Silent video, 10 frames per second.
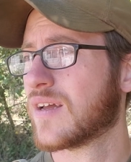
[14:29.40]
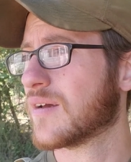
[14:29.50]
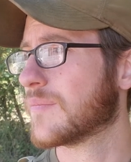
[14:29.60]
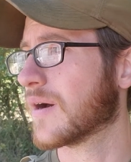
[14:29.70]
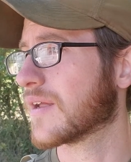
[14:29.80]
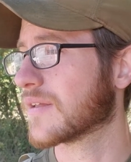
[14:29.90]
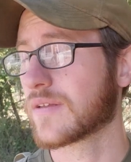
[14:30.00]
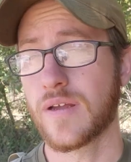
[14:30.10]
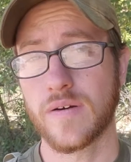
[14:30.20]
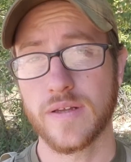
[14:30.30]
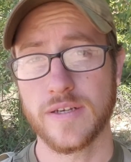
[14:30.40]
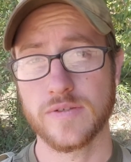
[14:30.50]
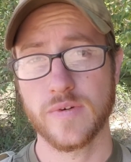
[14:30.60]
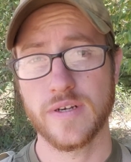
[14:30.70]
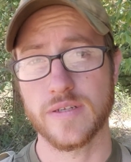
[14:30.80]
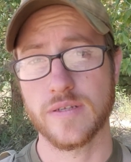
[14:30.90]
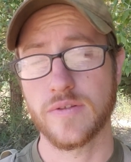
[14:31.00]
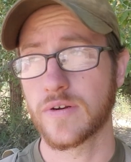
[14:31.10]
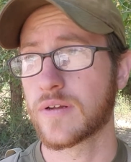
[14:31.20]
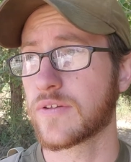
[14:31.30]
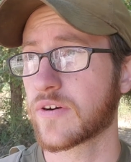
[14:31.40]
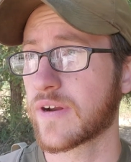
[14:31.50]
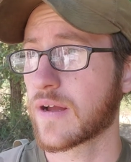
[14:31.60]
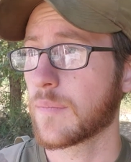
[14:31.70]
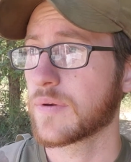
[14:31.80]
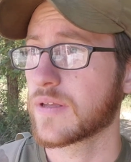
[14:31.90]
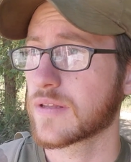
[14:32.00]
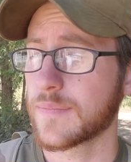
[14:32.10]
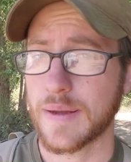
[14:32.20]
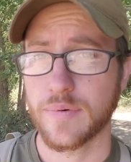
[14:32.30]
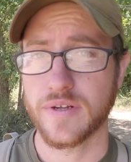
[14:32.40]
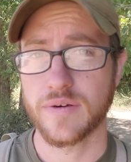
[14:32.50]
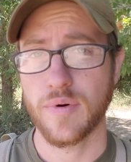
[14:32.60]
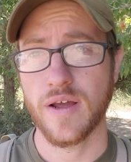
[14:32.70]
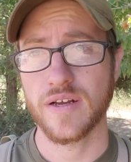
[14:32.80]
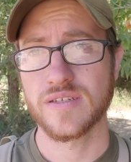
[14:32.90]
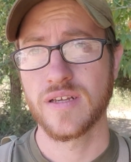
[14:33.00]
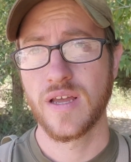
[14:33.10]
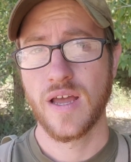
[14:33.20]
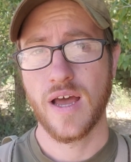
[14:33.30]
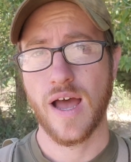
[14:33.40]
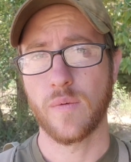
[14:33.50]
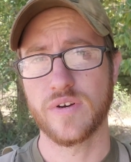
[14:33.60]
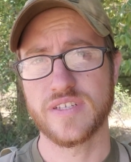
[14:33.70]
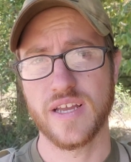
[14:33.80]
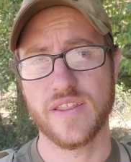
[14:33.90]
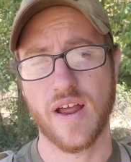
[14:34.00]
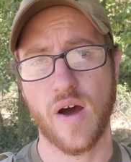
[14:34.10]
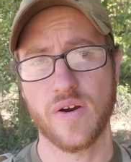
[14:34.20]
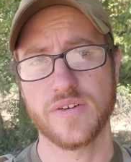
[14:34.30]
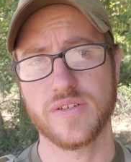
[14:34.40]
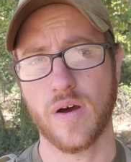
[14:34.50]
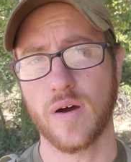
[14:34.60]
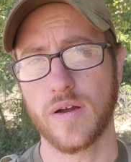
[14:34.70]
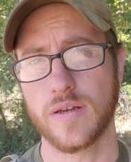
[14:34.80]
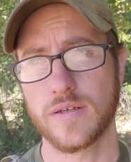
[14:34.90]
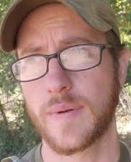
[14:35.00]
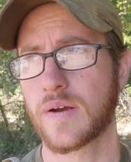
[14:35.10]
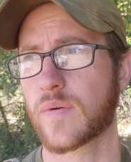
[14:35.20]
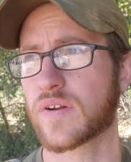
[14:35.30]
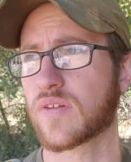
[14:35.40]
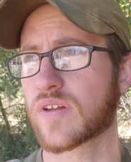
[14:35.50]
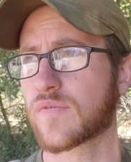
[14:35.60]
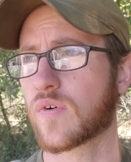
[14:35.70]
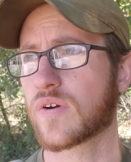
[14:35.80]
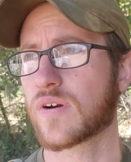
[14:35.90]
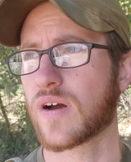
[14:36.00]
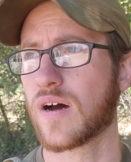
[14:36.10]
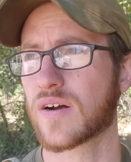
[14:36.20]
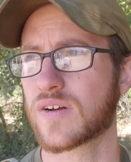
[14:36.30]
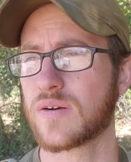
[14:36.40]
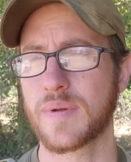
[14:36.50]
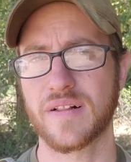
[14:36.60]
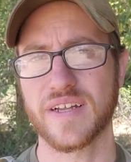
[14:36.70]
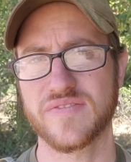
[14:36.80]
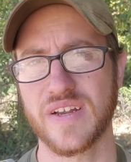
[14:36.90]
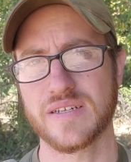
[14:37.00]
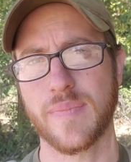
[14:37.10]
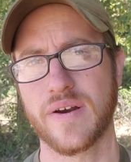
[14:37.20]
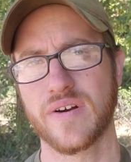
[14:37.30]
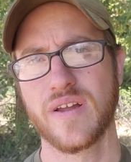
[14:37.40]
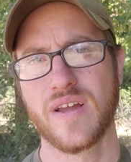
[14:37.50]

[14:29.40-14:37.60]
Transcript: But it is what it is. They're a great company. They make pretty good products. I would say that ours, depending on what you're looking for, could be classified as better.